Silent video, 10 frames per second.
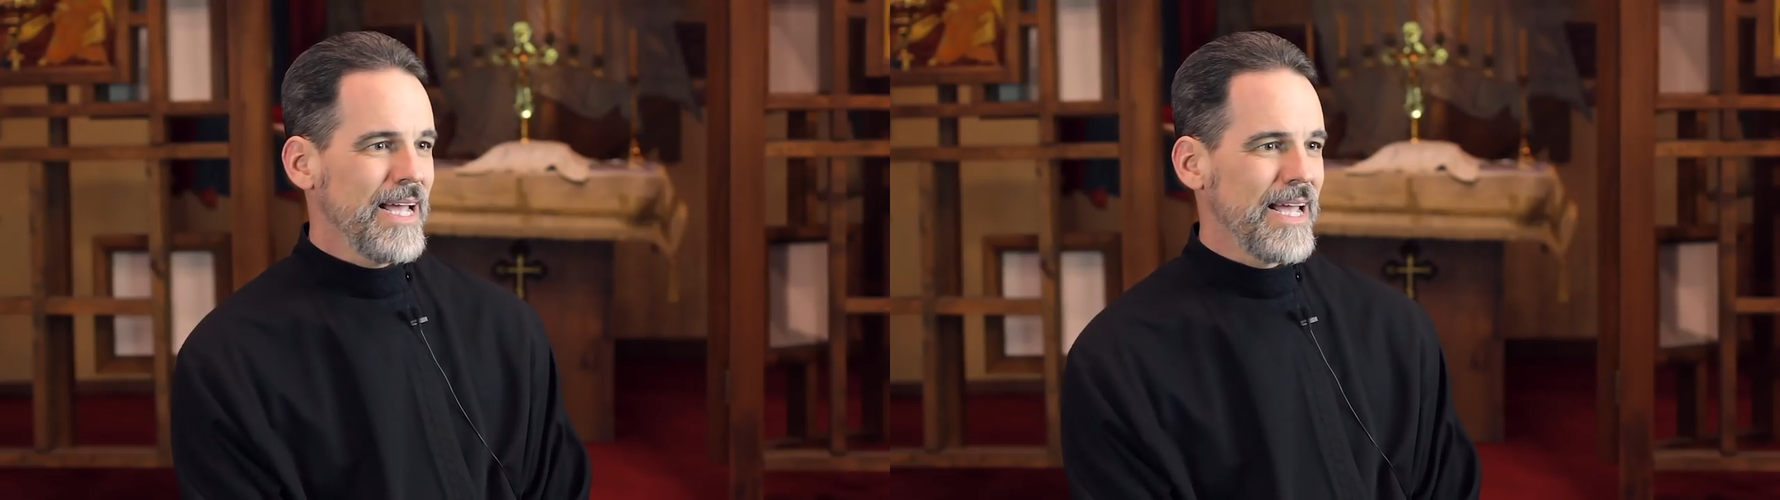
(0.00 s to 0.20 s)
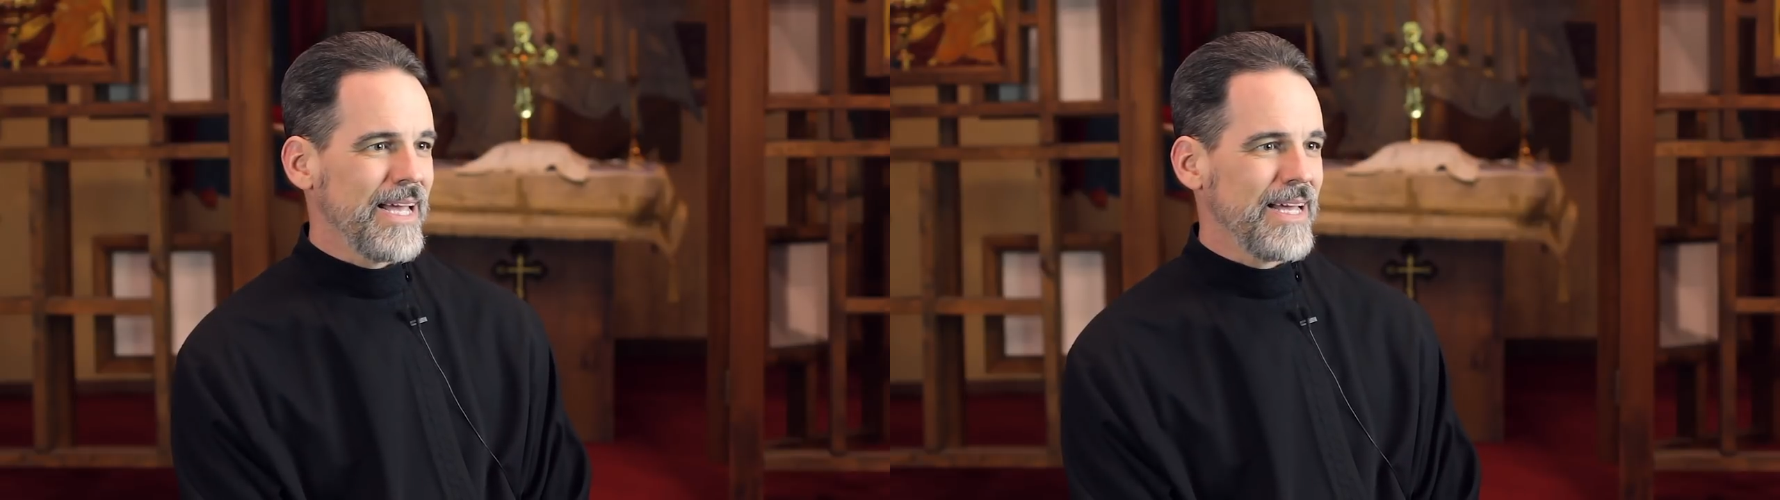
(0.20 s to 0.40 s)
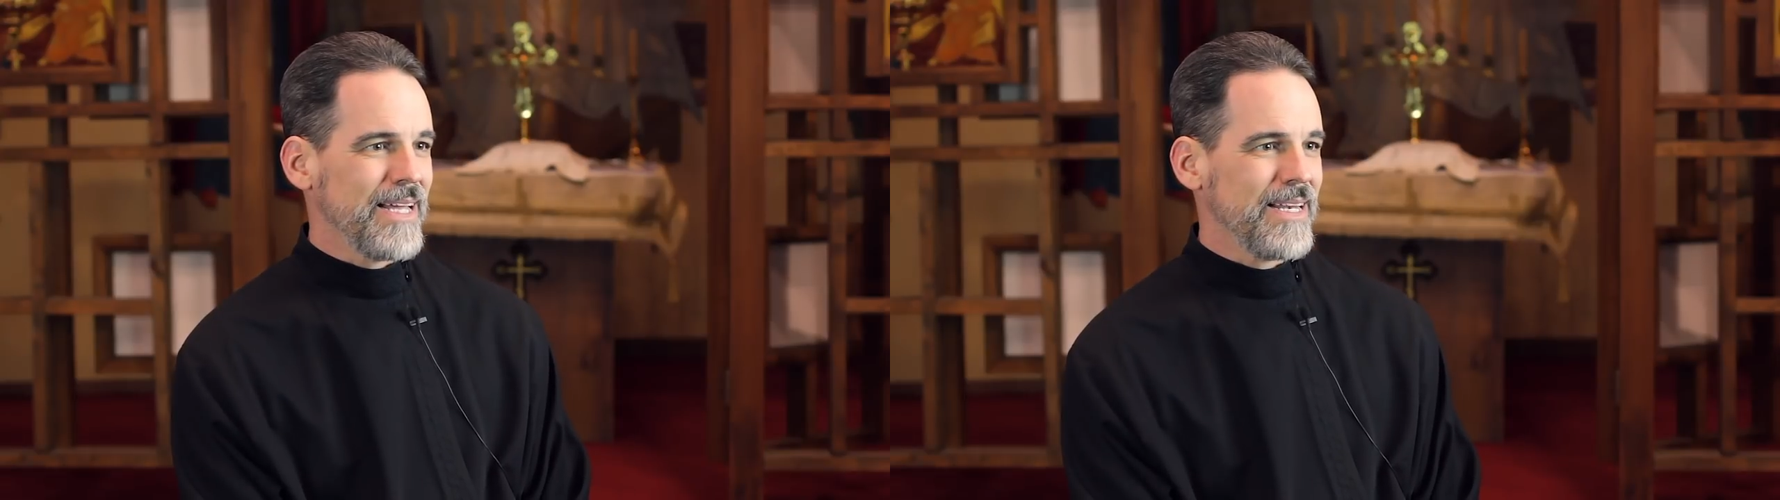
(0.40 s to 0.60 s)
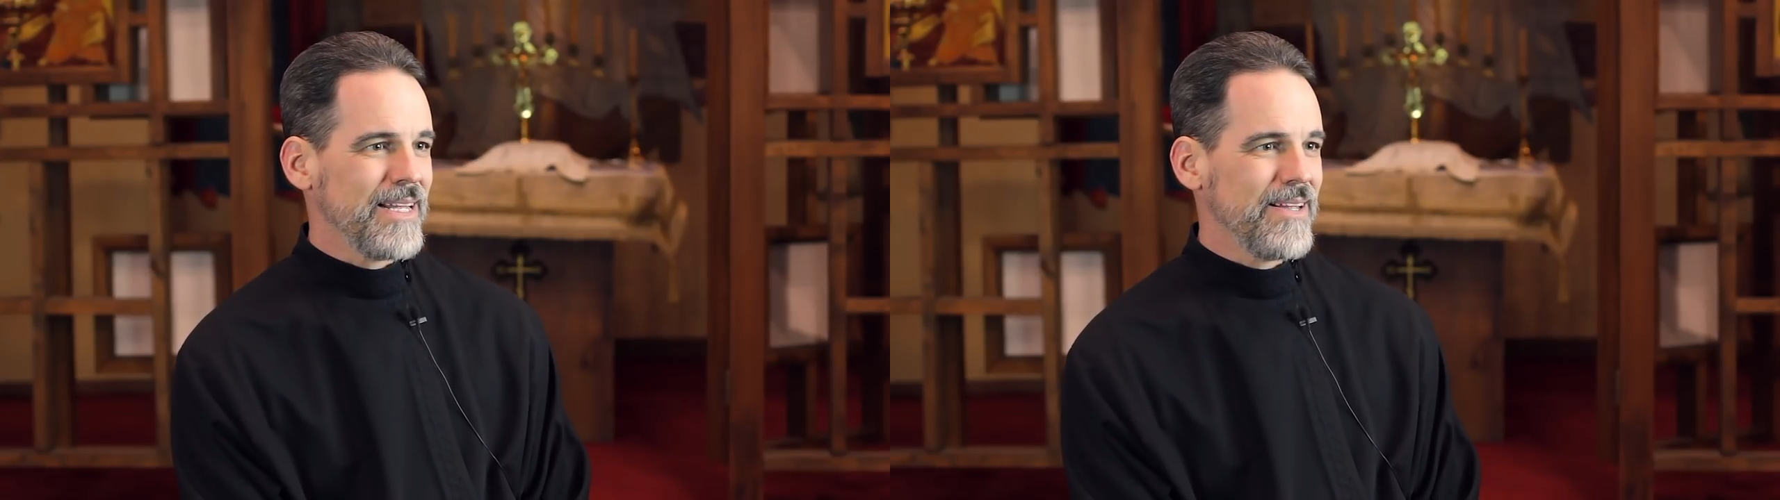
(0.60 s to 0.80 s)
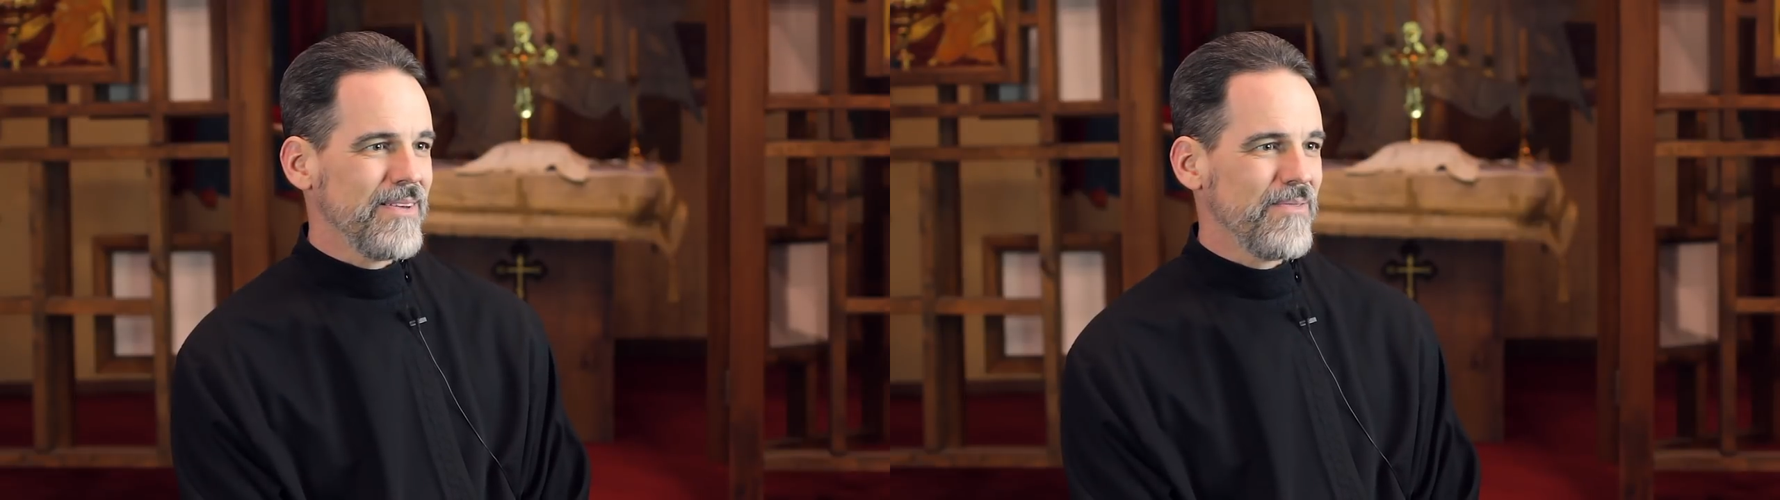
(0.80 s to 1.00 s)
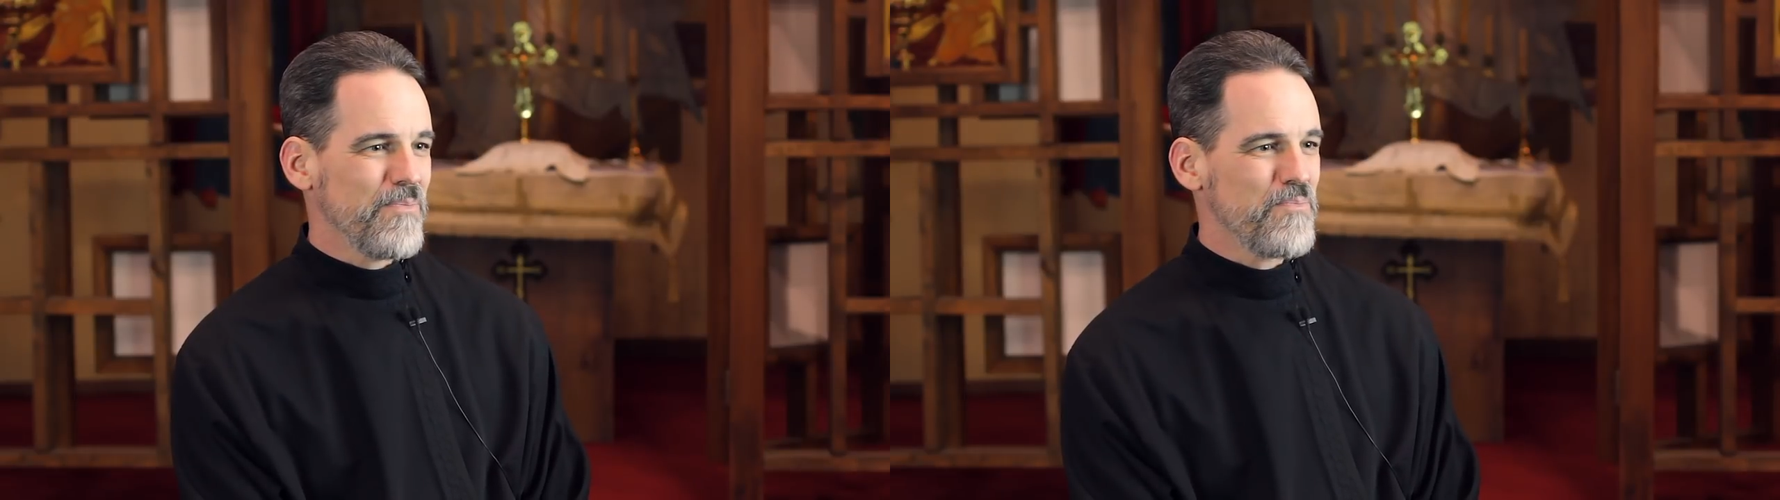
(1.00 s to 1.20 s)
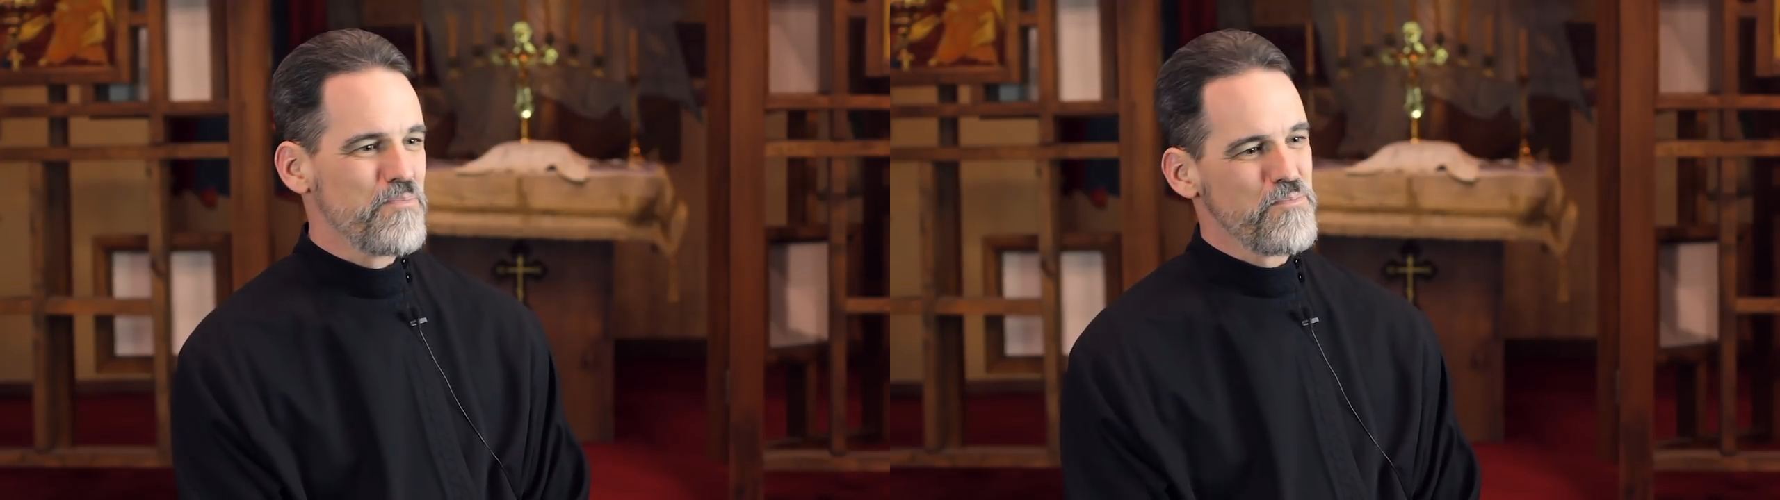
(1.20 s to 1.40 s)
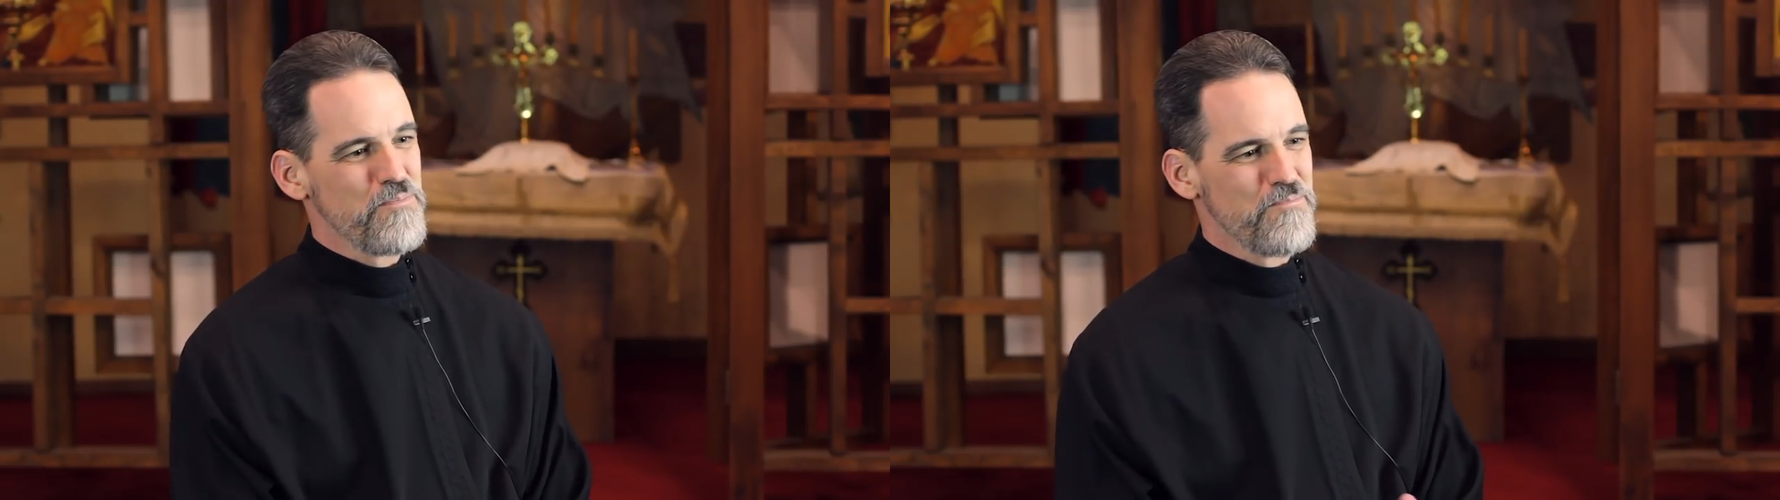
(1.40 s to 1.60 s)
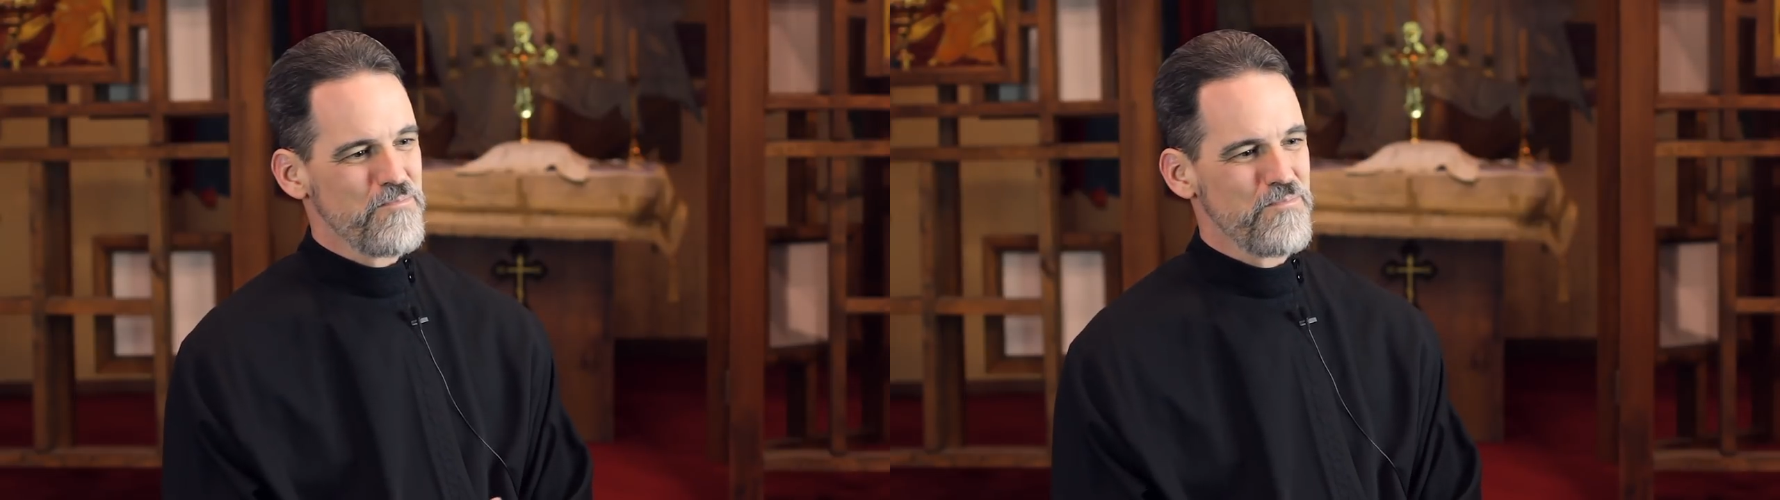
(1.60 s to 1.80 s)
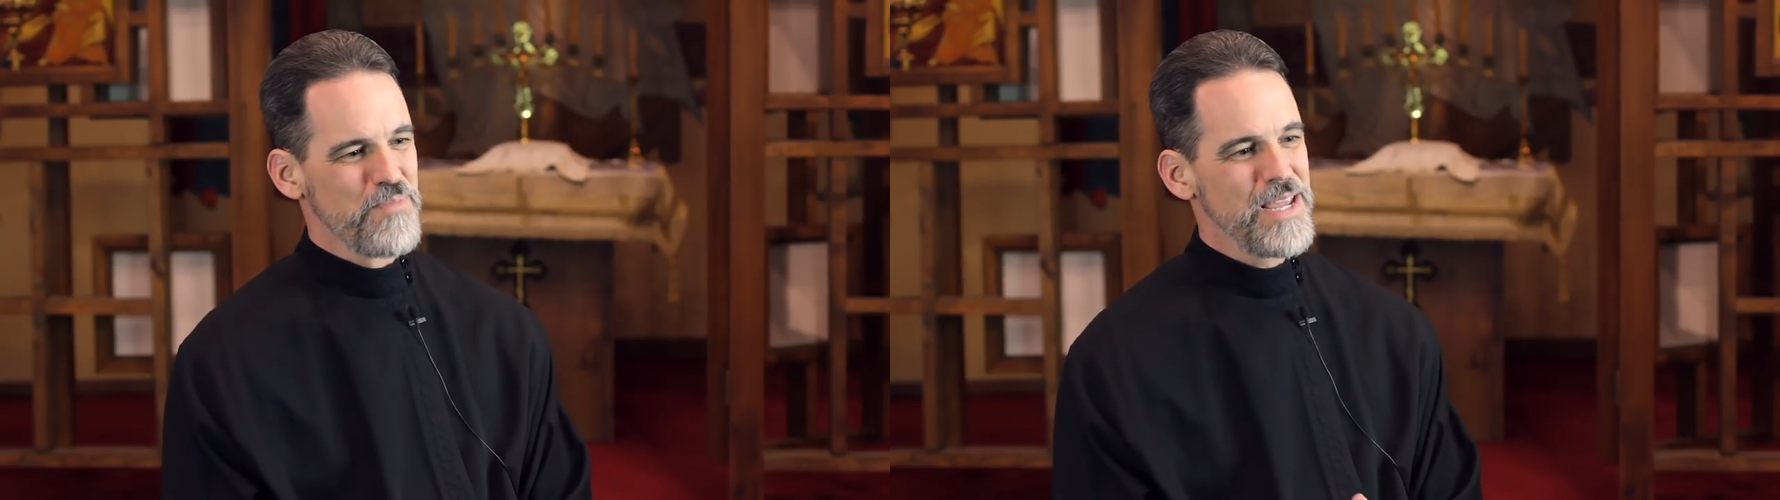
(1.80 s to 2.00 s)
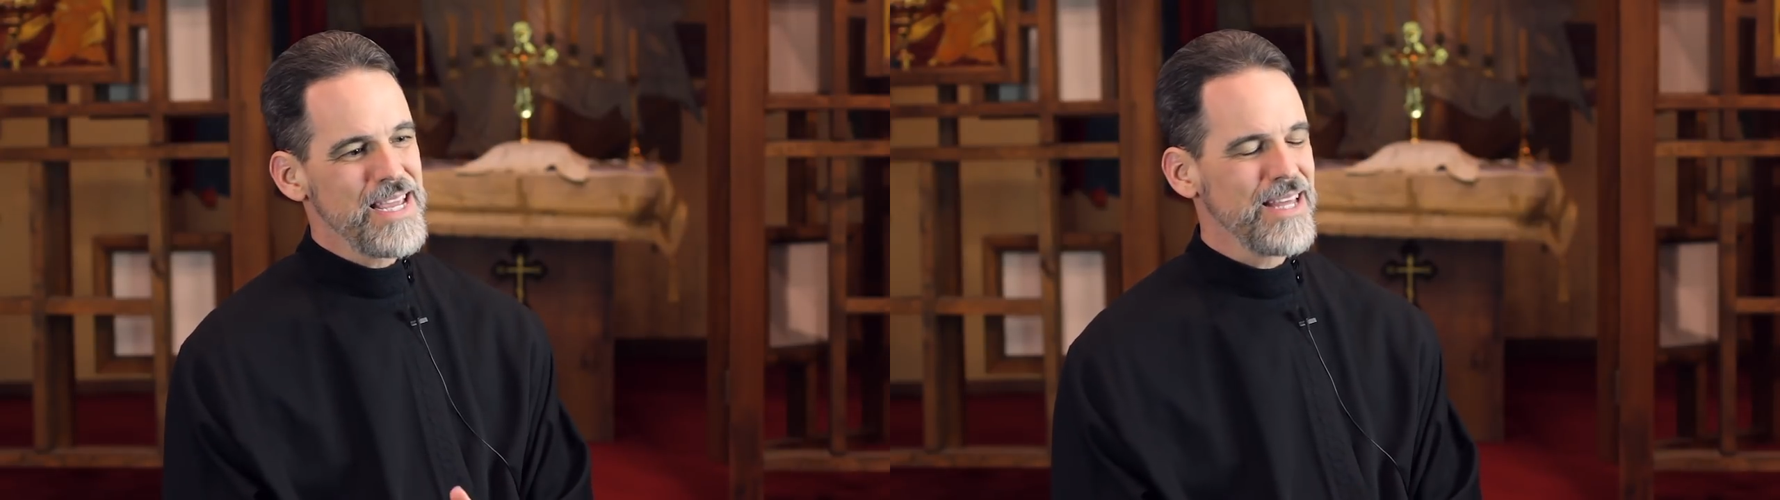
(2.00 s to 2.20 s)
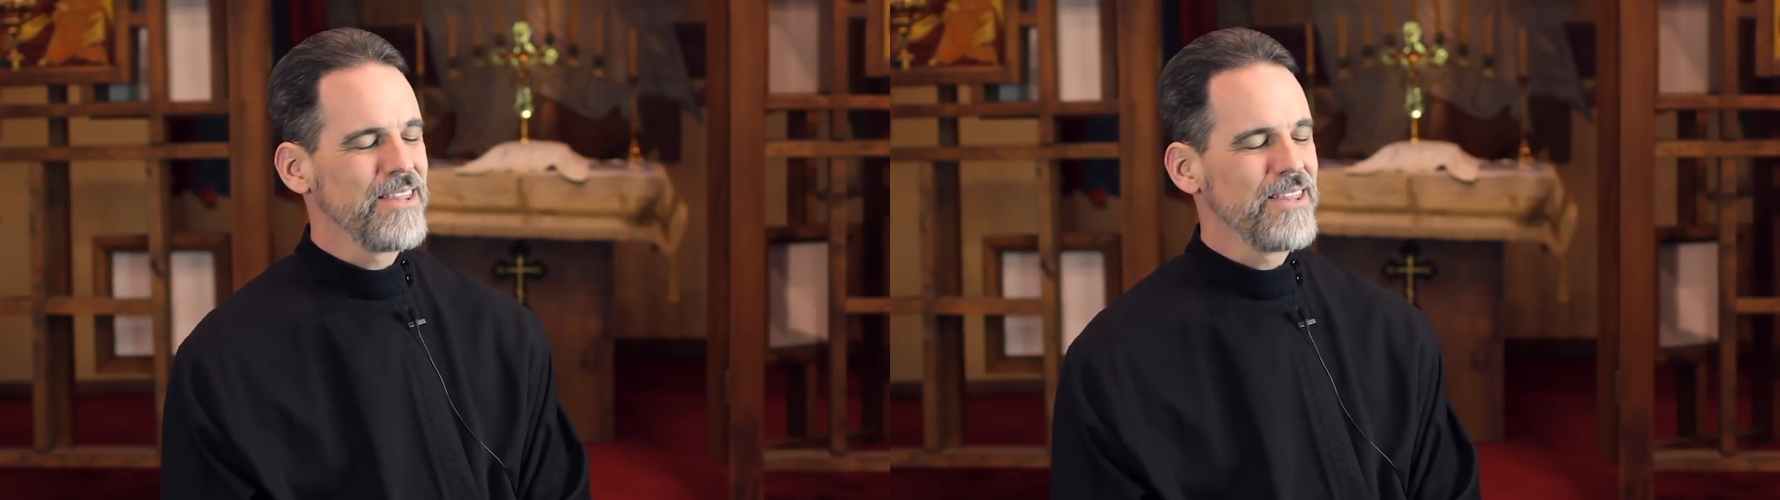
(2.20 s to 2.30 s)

And being